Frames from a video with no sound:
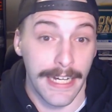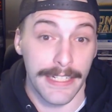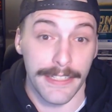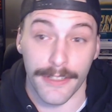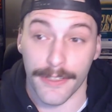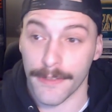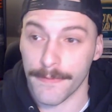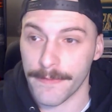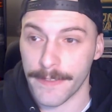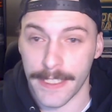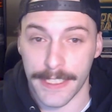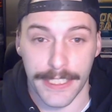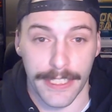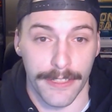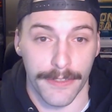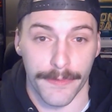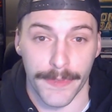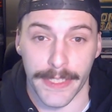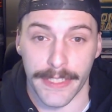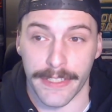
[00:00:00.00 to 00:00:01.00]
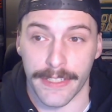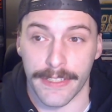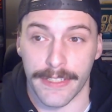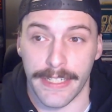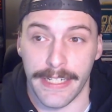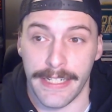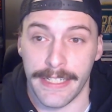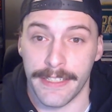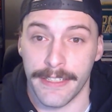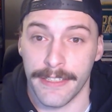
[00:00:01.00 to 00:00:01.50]
and you're facing a really
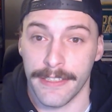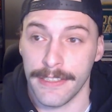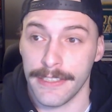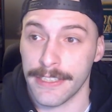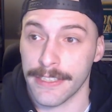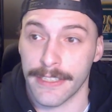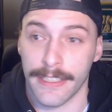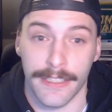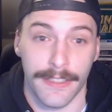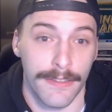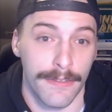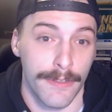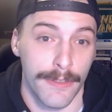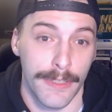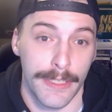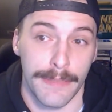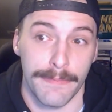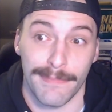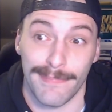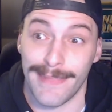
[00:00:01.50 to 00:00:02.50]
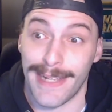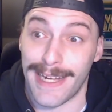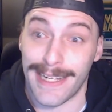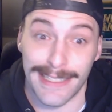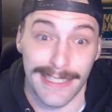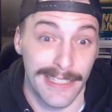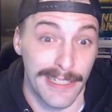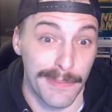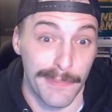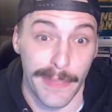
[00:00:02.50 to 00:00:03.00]
good hitter, you're going to throw him
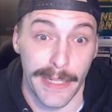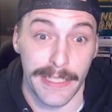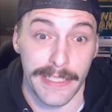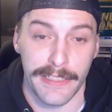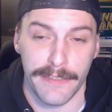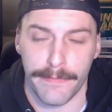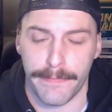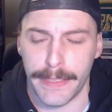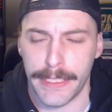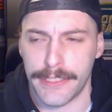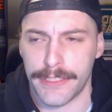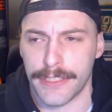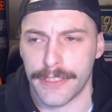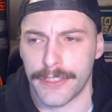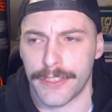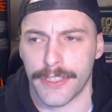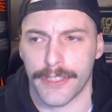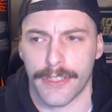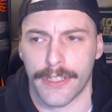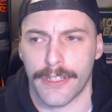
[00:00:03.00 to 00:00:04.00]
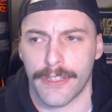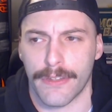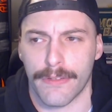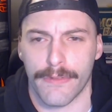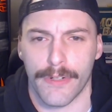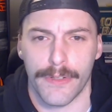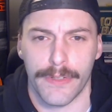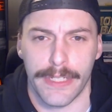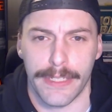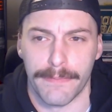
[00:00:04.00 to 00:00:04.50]
non-competitive pitches. You're going to
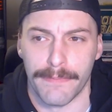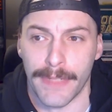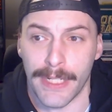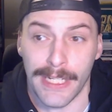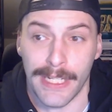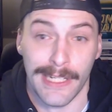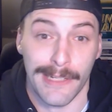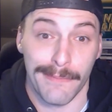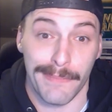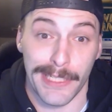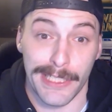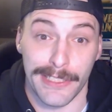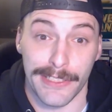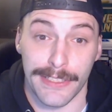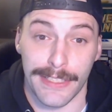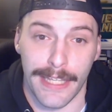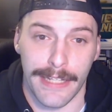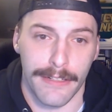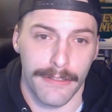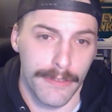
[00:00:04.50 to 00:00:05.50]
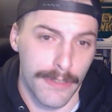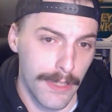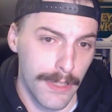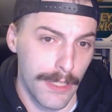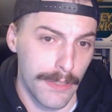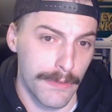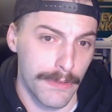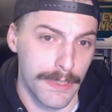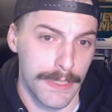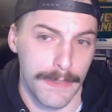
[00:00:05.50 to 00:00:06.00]
throw him pitches that are
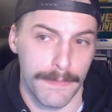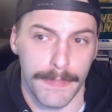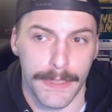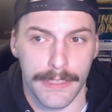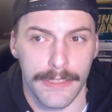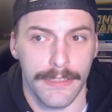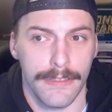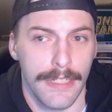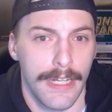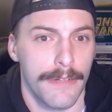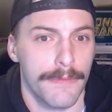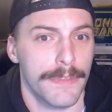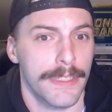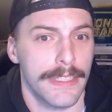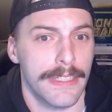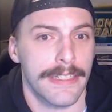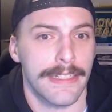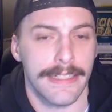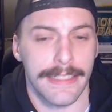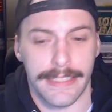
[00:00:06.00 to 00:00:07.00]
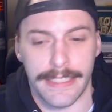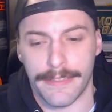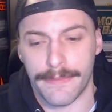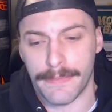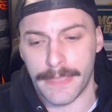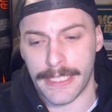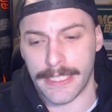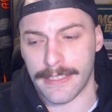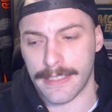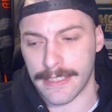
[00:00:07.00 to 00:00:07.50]
close, but you're not really going to give
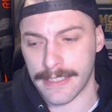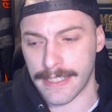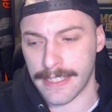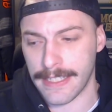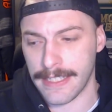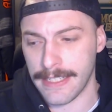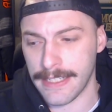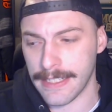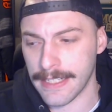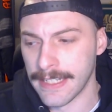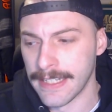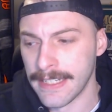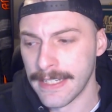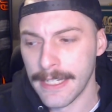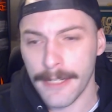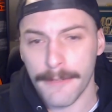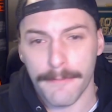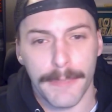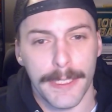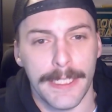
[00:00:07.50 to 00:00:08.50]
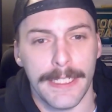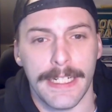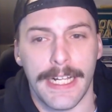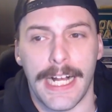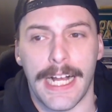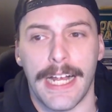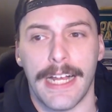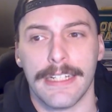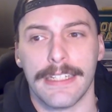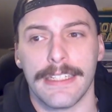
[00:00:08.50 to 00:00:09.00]
him anything to hit. But in
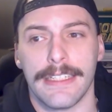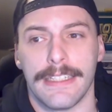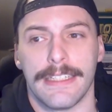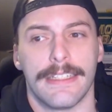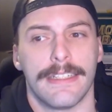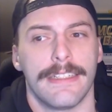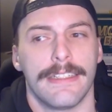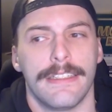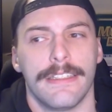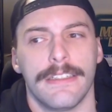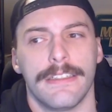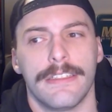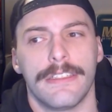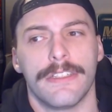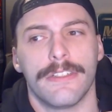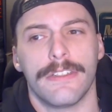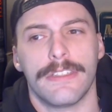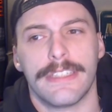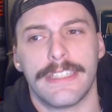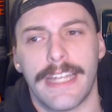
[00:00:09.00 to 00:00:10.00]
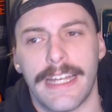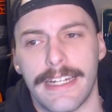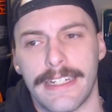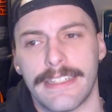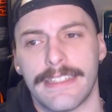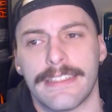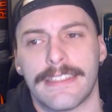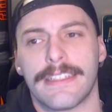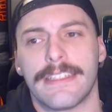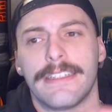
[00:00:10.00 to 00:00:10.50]
hockey, your
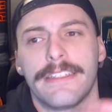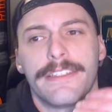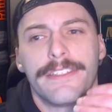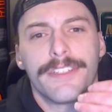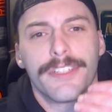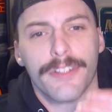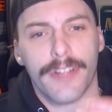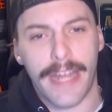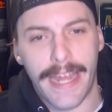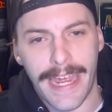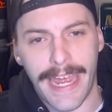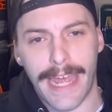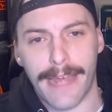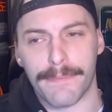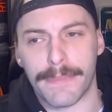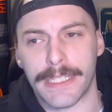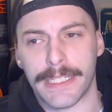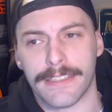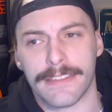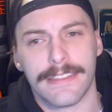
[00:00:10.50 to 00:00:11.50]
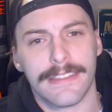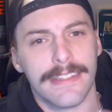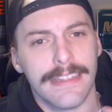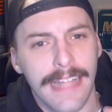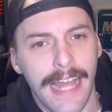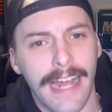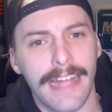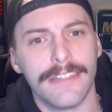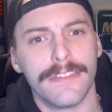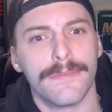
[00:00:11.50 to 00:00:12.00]
tendencies, your habits,
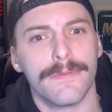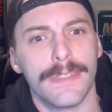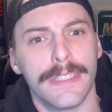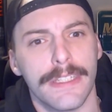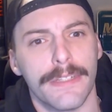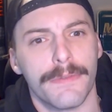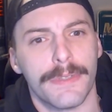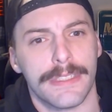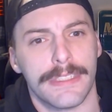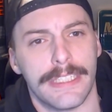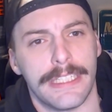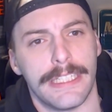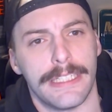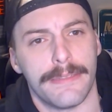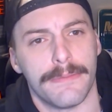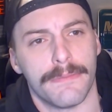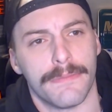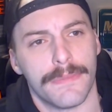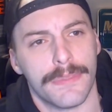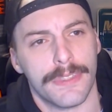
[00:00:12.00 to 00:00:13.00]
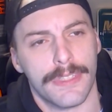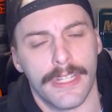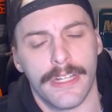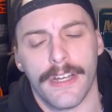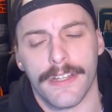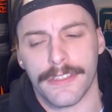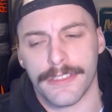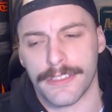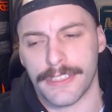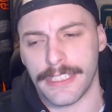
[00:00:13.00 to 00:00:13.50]
that's really what
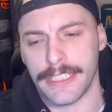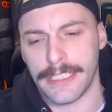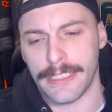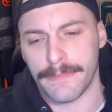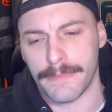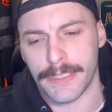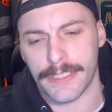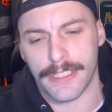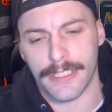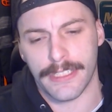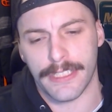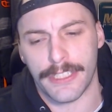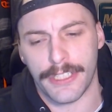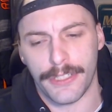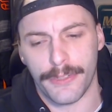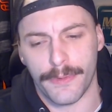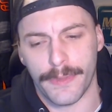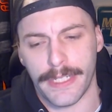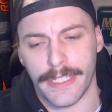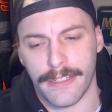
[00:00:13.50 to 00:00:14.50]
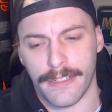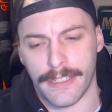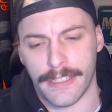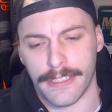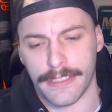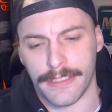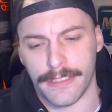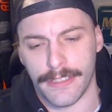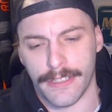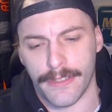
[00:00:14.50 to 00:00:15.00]
the other team is going to cue in
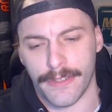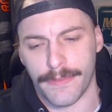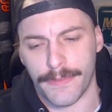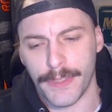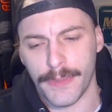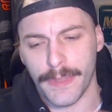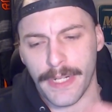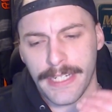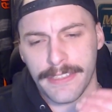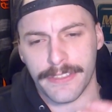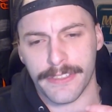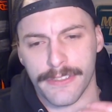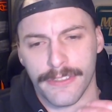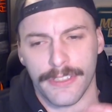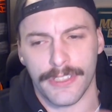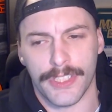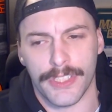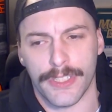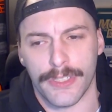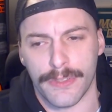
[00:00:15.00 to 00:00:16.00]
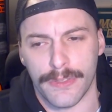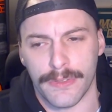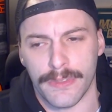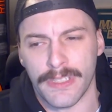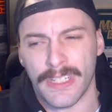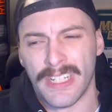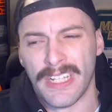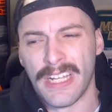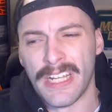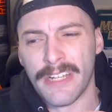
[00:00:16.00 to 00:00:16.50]
on. You know, if you enter the
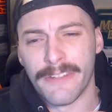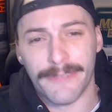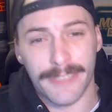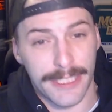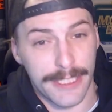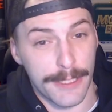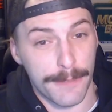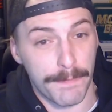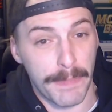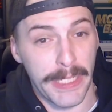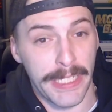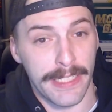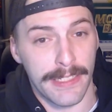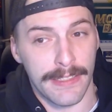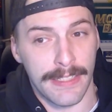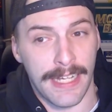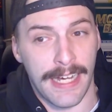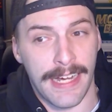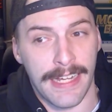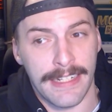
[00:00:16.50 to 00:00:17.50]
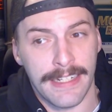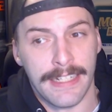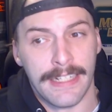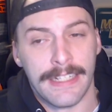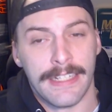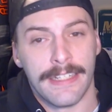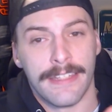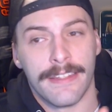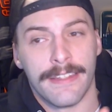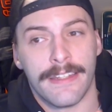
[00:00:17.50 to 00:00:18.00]
zone with speed a lot,
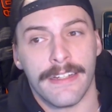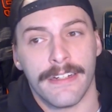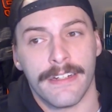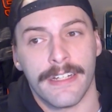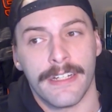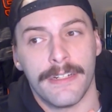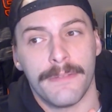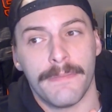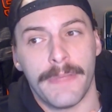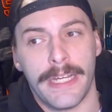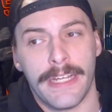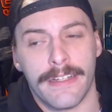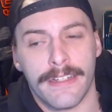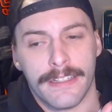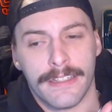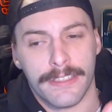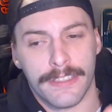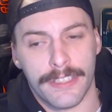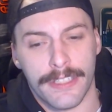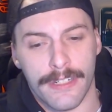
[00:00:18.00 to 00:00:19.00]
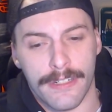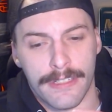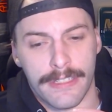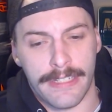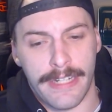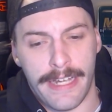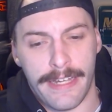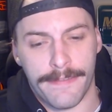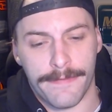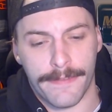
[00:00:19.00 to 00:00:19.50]
they're going to make a
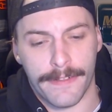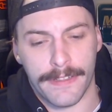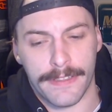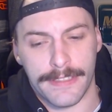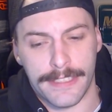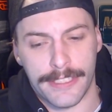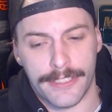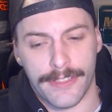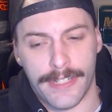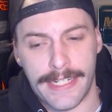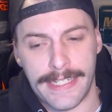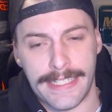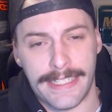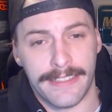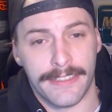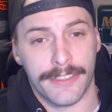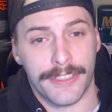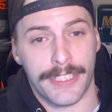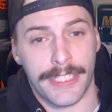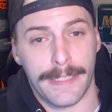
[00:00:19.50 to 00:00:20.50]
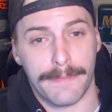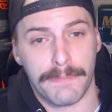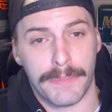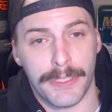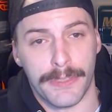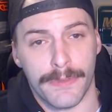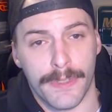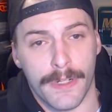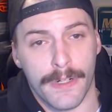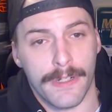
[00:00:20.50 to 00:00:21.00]
concerted effort to try and intercept
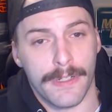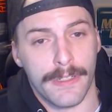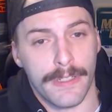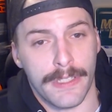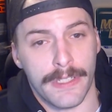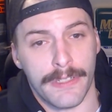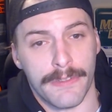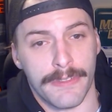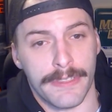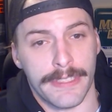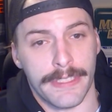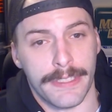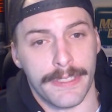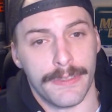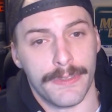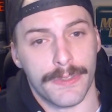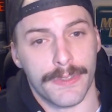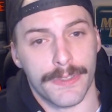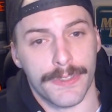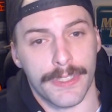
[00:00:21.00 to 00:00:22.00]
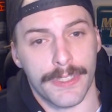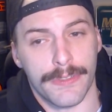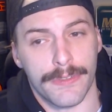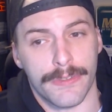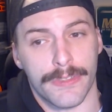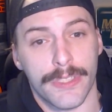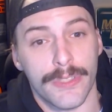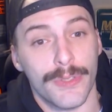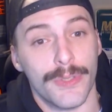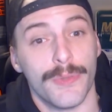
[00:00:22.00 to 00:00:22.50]
you earlier in the neutral
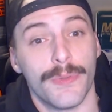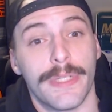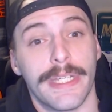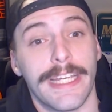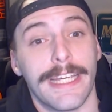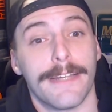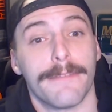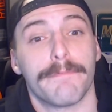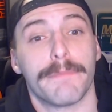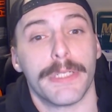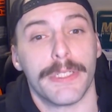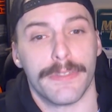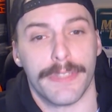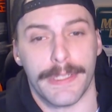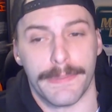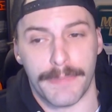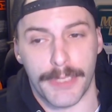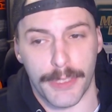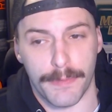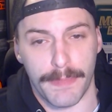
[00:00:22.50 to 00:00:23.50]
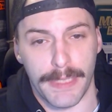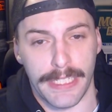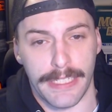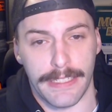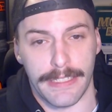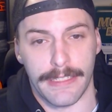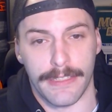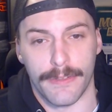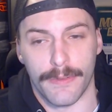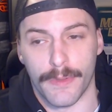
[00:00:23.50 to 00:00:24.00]
zone so you can't build up
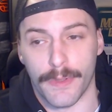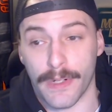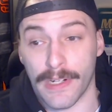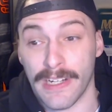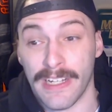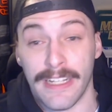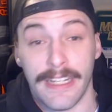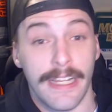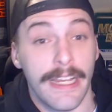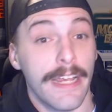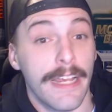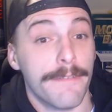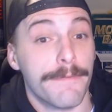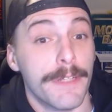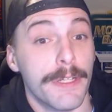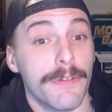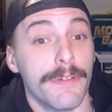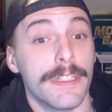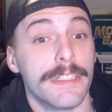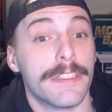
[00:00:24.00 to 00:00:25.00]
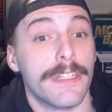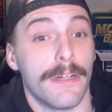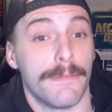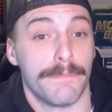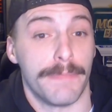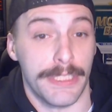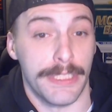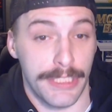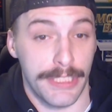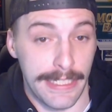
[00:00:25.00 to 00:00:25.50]
speed. Or if you're a
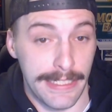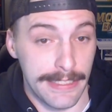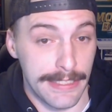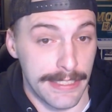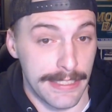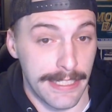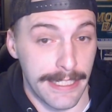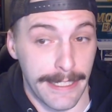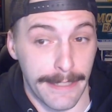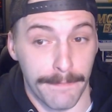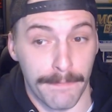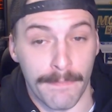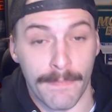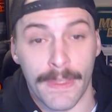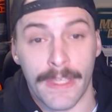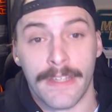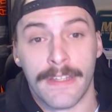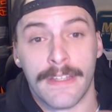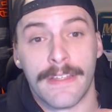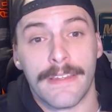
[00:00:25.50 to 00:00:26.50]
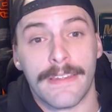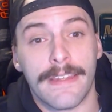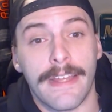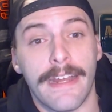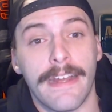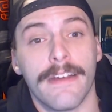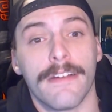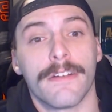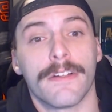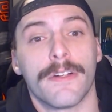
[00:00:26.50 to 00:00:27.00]
dump and chase team,
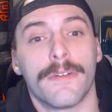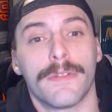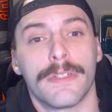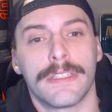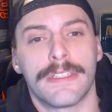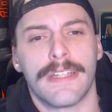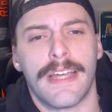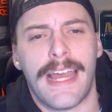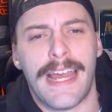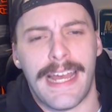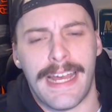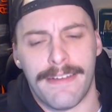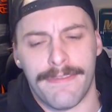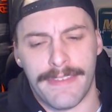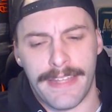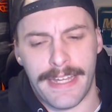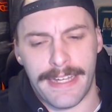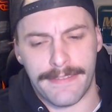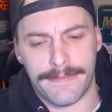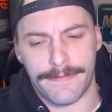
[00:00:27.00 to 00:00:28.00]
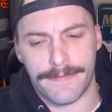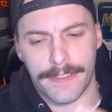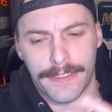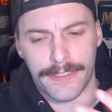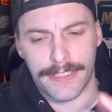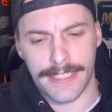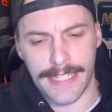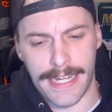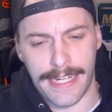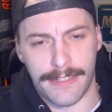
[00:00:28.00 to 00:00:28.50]
they are going to have that
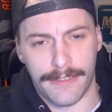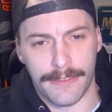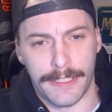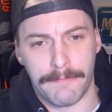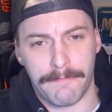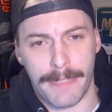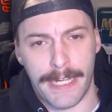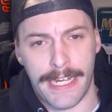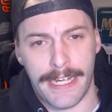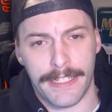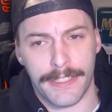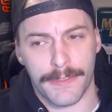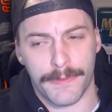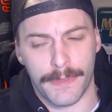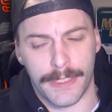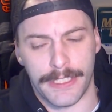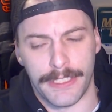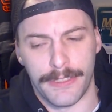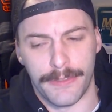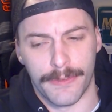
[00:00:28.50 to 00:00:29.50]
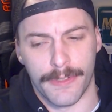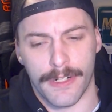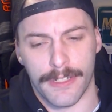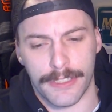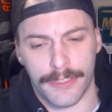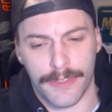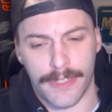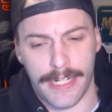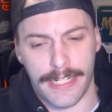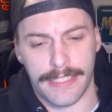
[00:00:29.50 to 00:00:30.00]
first outlet pass when you
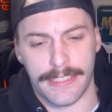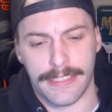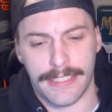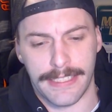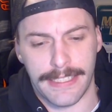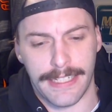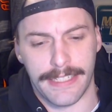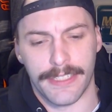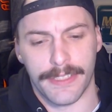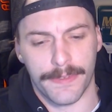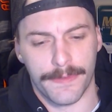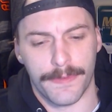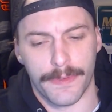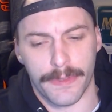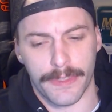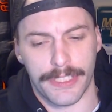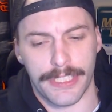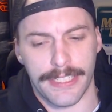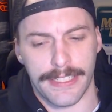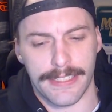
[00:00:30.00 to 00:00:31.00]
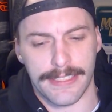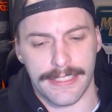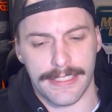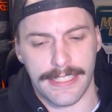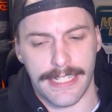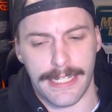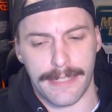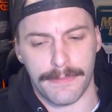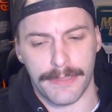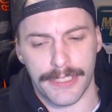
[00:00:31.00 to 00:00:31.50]
are trying to get your forecheck
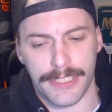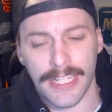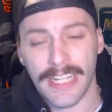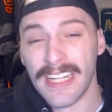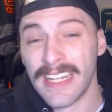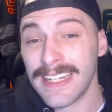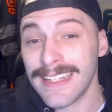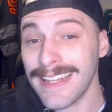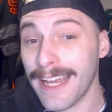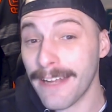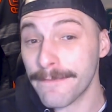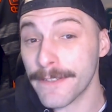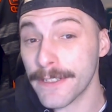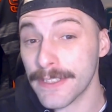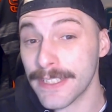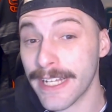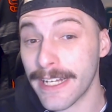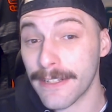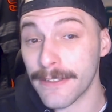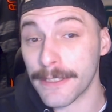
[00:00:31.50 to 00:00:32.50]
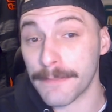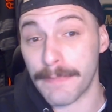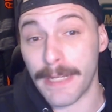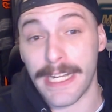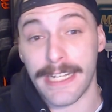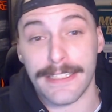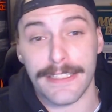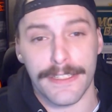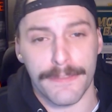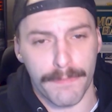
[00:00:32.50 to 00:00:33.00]
established. That first outlet
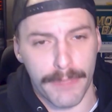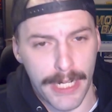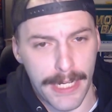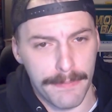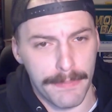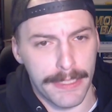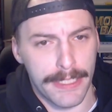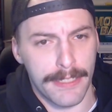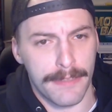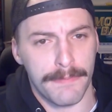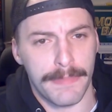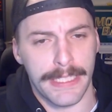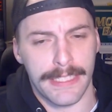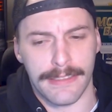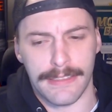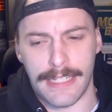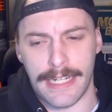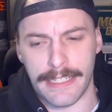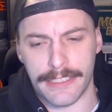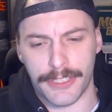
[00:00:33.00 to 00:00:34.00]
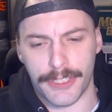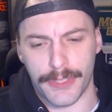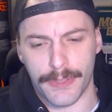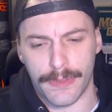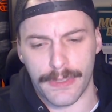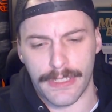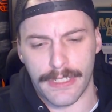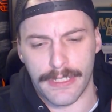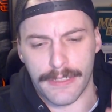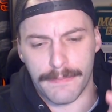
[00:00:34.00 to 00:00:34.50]
pass is probably going to be a lot
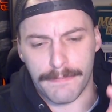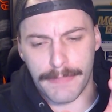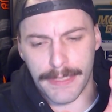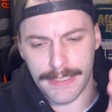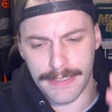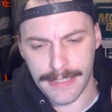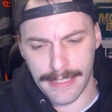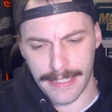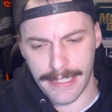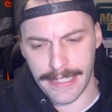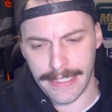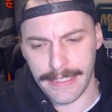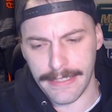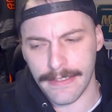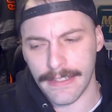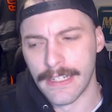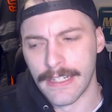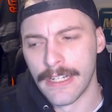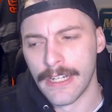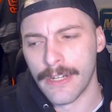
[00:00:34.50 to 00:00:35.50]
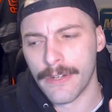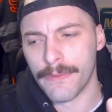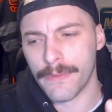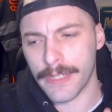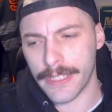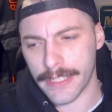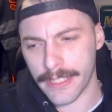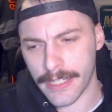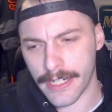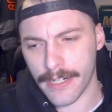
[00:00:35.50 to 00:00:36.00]
shorter. But tonight,
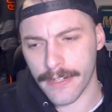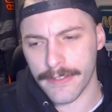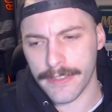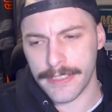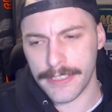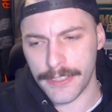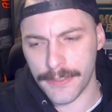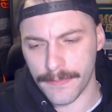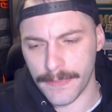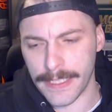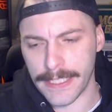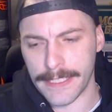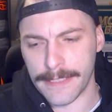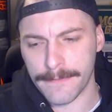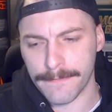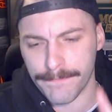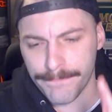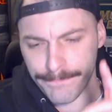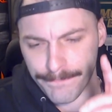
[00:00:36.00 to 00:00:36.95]
what encouraged me,